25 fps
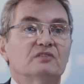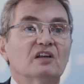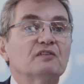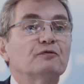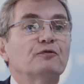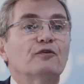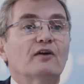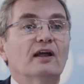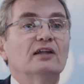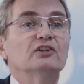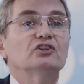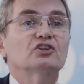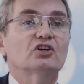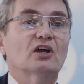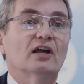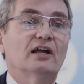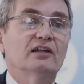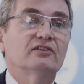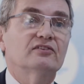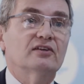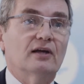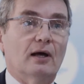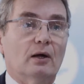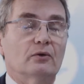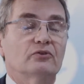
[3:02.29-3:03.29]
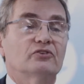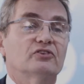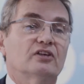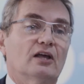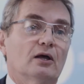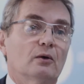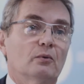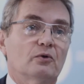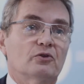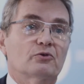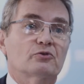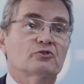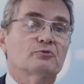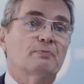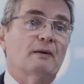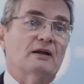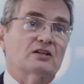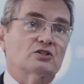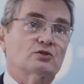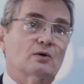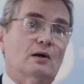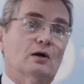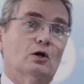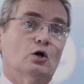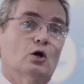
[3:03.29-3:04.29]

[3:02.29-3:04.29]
differentiator, I would say, with respect to